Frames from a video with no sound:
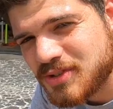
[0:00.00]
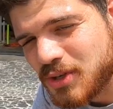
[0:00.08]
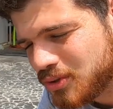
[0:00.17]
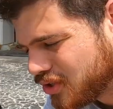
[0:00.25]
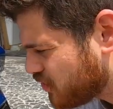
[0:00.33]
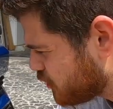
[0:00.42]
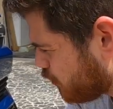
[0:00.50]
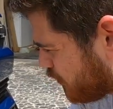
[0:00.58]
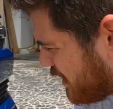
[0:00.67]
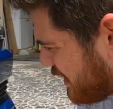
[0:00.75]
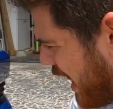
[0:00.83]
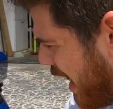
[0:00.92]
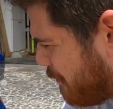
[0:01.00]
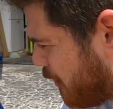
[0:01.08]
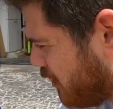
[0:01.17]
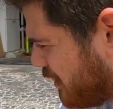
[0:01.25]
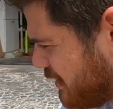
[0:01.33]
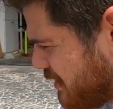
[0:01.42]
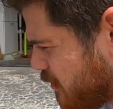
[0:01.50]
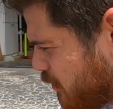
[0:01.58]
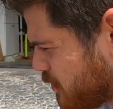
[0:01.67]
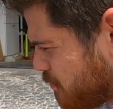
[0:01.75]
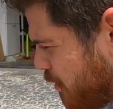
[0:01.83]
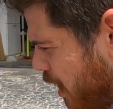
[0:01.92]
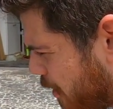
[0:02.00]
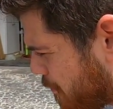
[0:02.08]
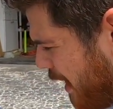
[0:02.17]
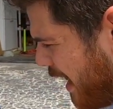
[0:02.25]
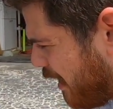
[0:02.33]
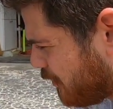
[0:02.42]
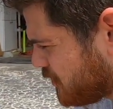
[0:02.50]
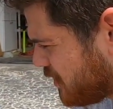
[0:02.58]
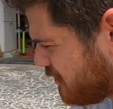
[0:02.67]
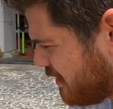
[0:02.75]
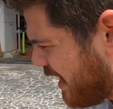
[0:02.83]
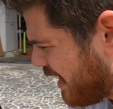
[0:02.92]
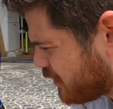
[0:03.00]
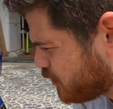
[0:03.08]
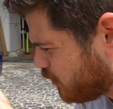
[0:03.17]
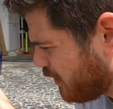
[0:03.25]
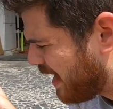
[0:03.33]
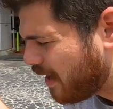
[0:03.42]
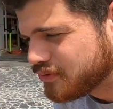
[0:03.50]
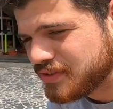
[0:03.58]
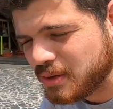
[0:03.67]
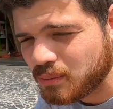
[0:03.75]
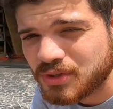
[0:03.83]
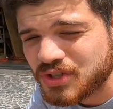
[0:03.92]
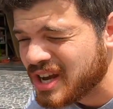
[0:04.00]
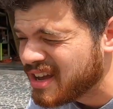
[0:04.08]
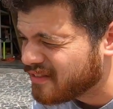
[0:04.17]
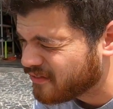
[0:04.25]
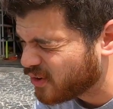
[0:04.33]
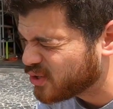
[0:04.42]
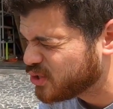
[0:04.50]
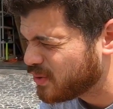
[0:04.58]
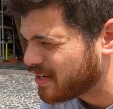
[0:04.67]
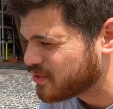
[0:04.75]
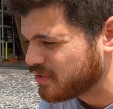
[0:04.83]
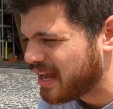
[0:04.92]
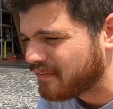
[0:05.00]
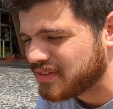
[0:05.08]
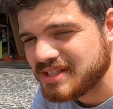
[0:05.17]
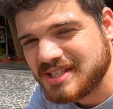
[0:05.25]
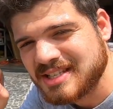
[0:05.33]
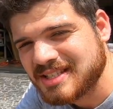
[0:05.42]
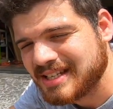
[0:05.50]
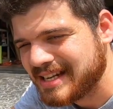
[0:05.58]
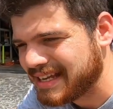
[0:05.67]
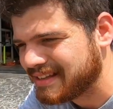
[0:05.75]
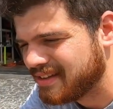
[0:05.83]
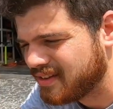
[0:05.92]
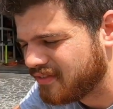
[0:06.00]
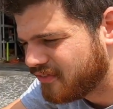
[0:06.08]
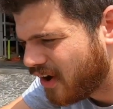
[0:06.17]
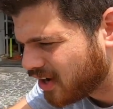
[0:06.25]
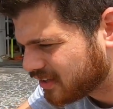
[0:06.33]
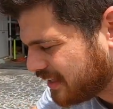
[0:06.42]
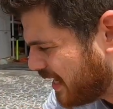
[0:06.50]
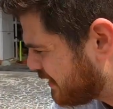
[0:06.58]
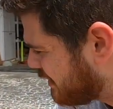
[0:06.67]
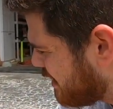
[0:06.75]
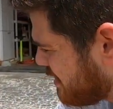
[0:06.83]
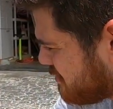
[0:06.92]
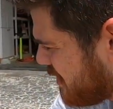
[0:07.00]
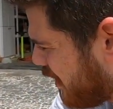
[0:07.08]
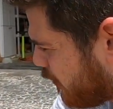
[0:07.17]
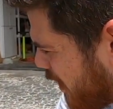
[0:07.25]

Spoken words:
So just to recap, all I did was pop out the actual housing, which first you actually have to disconnect the fog light. That